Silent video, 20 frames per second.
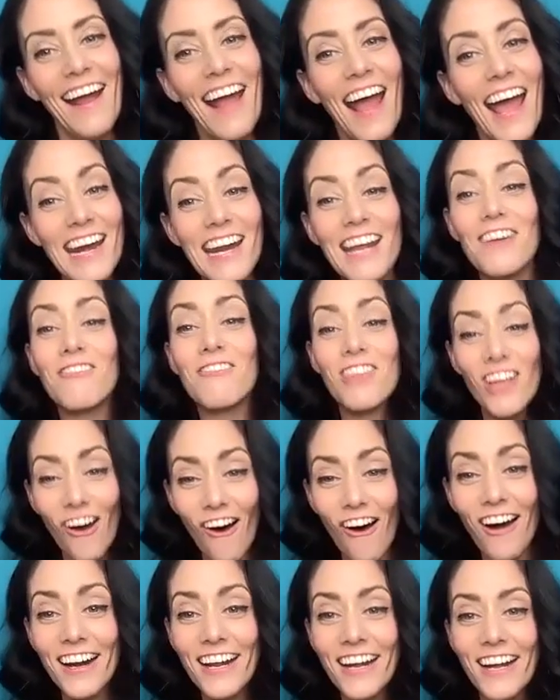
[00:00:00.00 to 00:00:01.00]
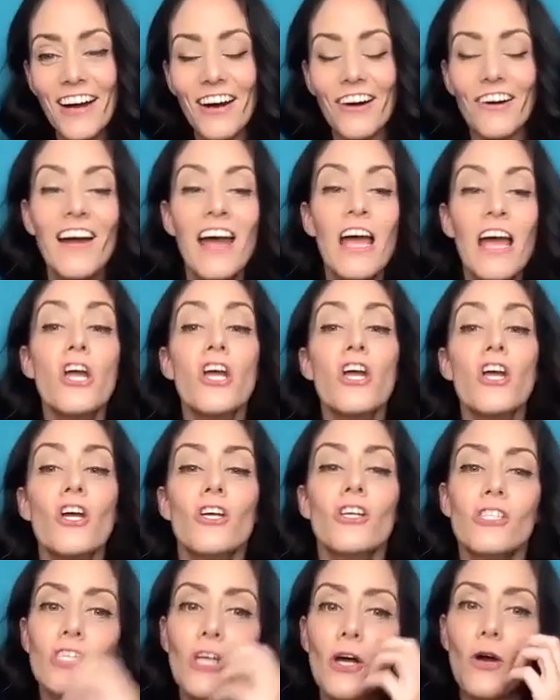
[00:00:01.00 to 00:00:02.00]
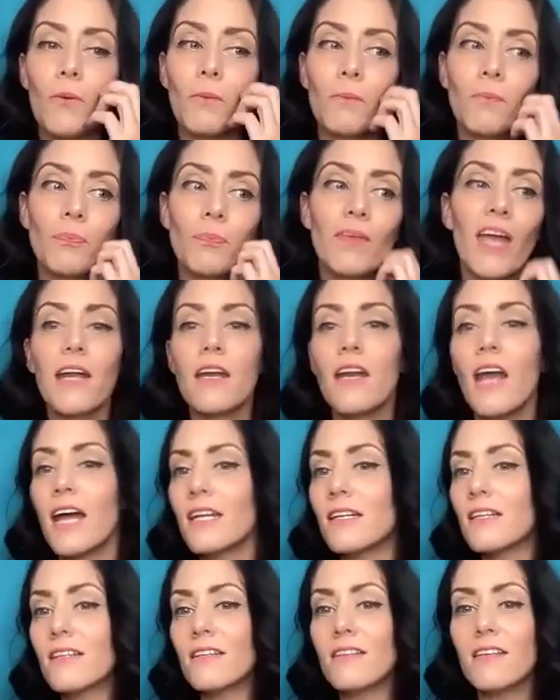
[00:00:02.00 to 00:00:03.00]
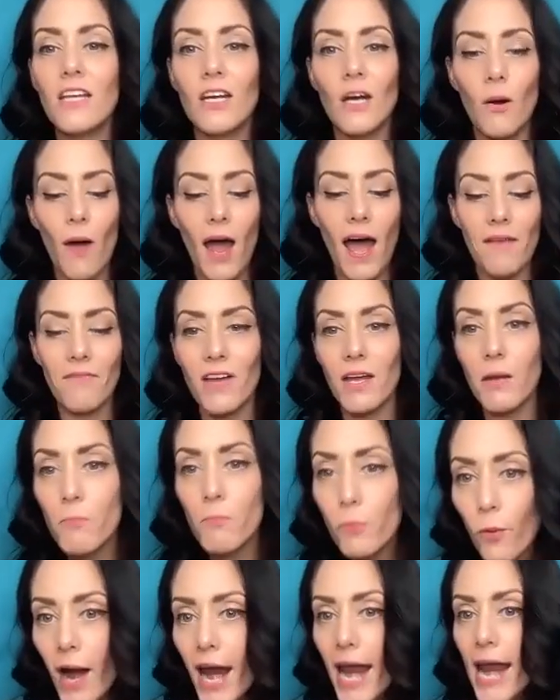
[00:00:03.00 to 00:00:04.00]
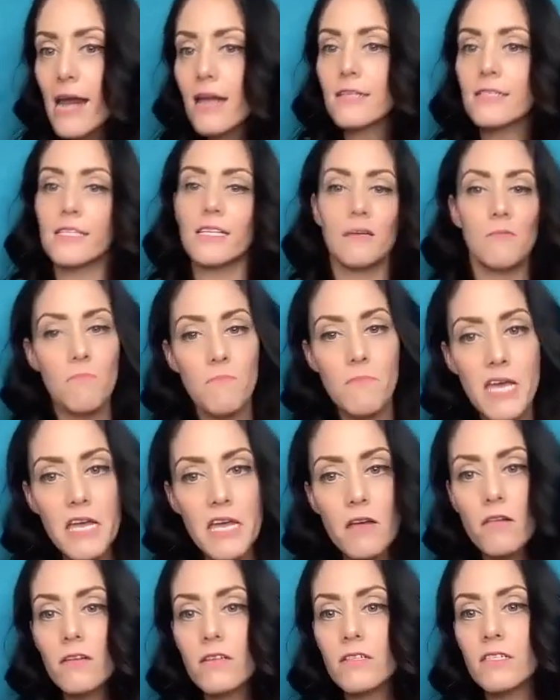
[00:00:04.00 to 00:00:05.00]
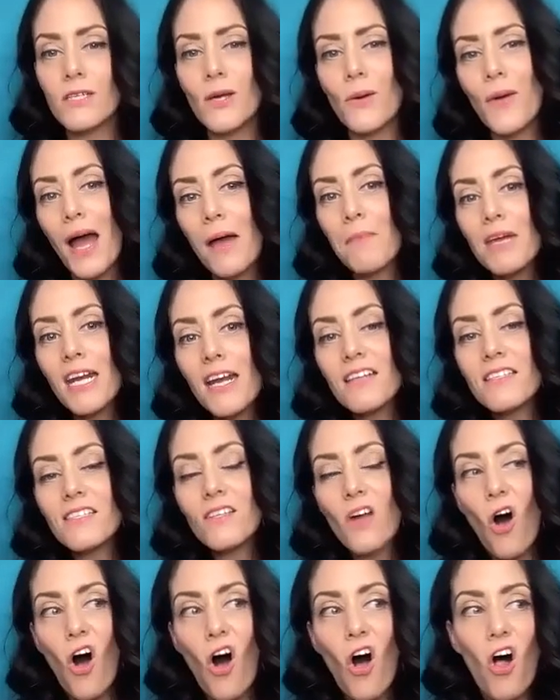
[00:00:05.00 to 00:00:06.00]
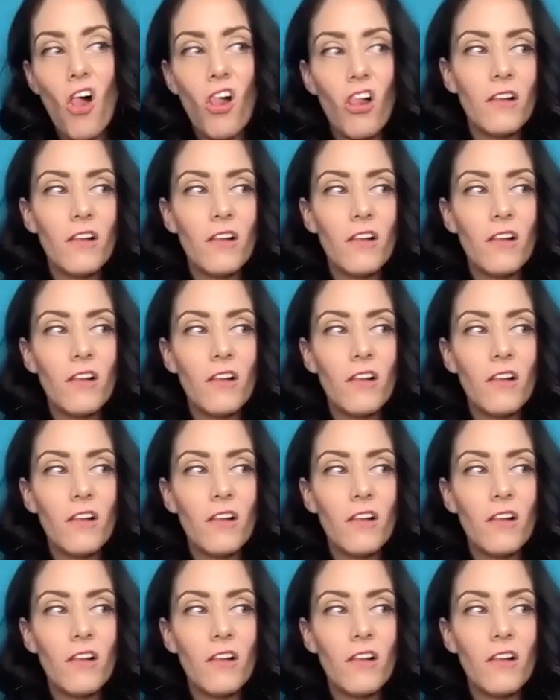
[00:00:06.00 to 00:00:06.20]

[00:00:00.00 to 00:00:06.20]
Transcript: any of the audio. So, and, and, you know, having breaks and meals. So, I mean, it's all,